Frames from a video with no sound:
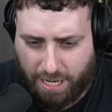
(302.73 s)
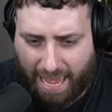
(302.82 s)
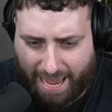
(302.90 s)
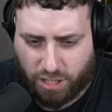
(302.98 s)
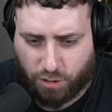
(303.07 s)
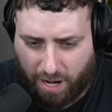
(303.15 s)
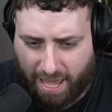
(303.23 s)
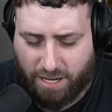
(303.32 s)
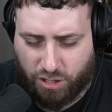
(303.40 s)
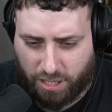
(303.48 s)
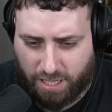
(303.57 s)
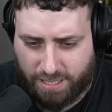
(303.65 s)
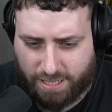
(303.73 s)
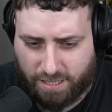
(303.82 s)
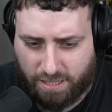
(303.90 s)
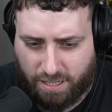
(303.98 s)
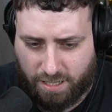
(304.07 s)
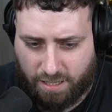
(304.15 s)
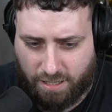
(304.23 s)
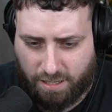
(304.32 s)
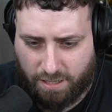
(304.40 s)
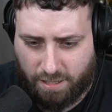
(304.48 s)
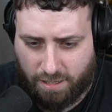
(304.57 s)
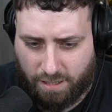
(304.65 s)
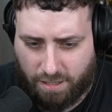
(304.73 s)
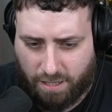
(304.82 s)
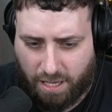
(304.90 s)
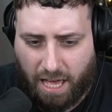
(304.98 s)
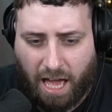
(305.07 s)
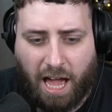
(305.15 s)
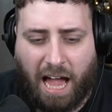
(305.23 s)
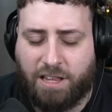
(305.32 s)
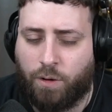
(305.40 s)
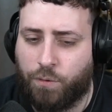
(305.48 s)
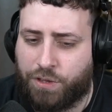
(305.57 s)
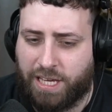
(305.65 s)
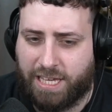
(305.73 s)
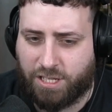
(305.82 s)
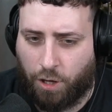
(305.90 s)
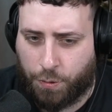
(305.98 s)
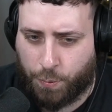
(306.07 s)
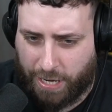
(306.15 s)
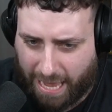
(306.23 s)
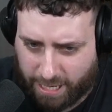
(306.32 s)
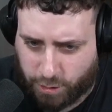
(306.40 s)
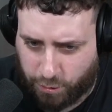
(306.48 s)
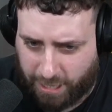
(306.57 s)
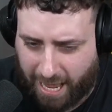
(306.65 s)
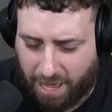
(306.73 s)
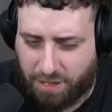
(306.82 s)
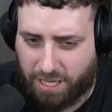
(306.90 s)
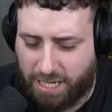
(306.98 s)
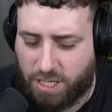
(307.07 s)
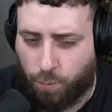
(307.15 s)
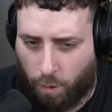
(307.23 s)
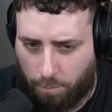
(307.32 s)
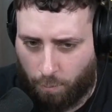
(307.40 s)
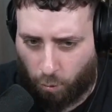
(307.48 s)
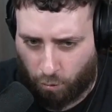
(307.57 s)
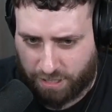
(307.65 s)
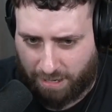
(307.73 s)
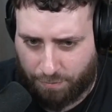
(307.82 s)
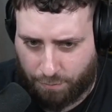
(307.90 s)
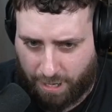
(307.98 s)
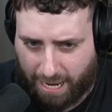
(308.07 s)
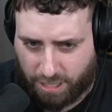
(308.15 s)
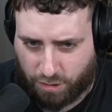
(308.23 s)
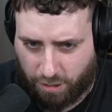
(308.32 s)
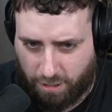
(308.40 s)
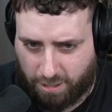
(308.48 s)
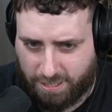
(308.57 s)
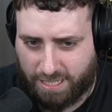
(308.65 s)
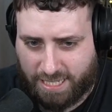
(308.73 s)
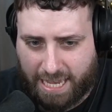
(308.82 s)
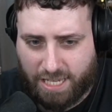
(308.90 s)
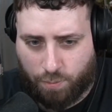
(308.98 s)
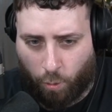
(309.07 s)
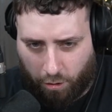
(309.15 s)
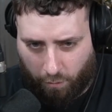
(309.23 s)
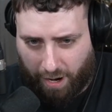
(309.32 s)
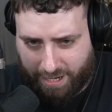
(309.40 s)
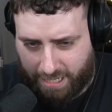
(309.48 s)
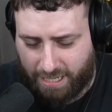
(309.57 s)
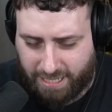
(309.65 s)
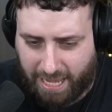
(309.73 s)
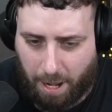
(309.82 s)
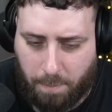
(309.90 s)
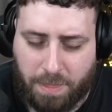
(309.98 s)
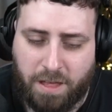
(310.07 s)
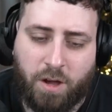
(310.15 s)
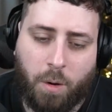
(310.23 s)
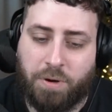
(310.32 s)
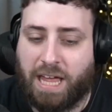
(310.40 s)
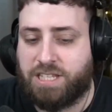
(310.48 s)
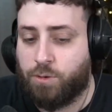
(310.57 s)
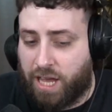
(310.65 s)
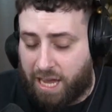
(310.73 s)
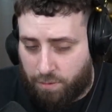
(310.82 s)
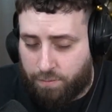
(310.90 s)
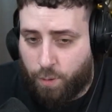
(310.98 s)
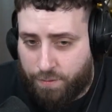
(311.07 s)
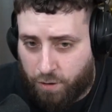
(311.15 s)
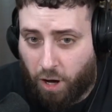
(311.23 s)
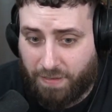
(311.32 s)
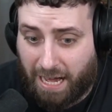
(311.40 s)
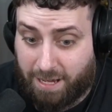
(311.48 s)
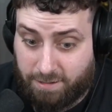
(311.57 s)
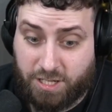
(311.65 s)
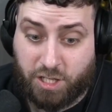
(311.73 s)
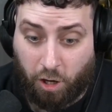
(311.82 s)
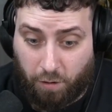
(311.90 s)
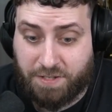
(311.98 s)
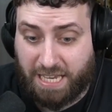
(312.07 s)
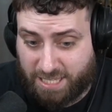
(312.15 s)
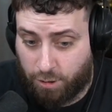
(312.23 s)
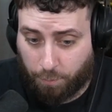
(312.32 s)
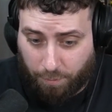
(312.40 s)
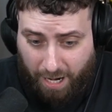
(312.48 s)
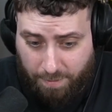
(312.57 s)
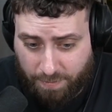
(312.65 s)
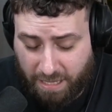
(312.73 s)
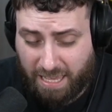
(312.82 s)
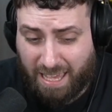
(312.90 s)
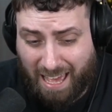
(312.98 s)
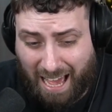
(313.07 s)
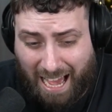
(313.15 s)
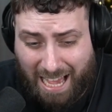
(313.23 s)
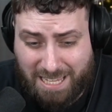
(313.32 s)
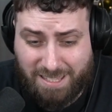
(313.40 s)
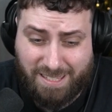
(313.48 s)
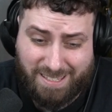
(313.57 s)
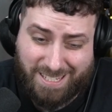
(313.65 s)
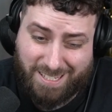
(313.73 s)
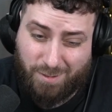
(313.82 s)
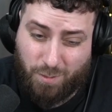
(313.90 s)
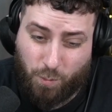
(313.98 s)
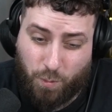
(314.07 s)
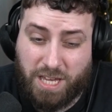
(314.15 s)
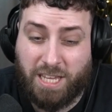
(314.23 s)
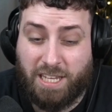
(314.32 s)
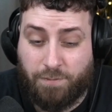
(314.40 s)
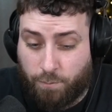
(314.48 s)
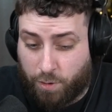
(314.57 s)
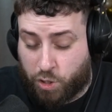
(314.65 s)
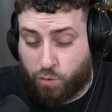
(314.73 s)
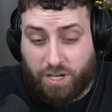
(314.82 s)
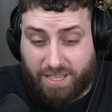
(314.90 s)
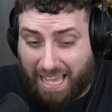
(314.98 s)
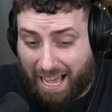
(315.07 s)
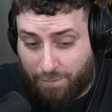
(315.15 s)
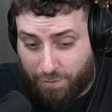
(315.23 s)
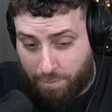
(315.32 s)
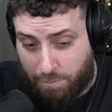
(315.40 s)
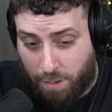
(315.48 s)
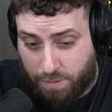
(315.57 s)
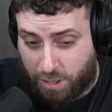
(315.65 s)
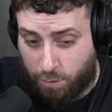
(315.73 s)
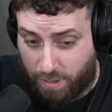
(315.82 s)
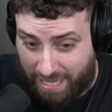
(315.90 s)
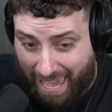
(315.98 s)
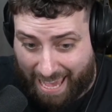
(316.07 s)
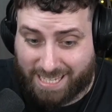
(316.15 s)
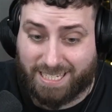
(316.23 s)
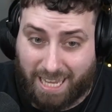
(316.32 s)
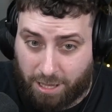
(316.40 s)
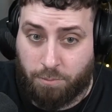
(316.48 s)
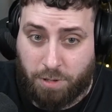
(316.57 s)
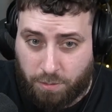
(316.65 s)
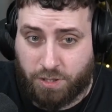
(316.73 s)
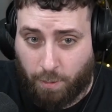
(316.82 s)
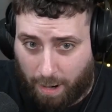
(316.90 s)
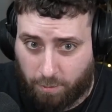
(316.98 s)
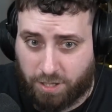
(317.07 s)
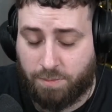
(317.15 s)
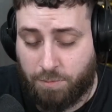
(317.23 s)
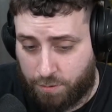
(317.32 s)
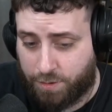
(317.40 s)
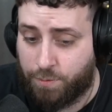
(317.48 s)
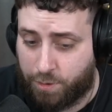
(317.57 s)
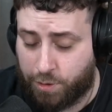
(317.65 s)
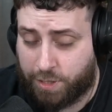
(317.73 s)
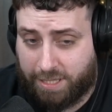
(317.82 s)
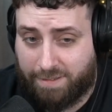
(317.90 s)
extra energies... I don't think it's got 3 extra yet. I think it needs 1 more to have 3 extra because it takes 1 already. Yeah. But that's okay. We've got that sort of set up, right? And we can even retreat that for the Mewtwo EX and get the Mewtwo out because the Mewtwo does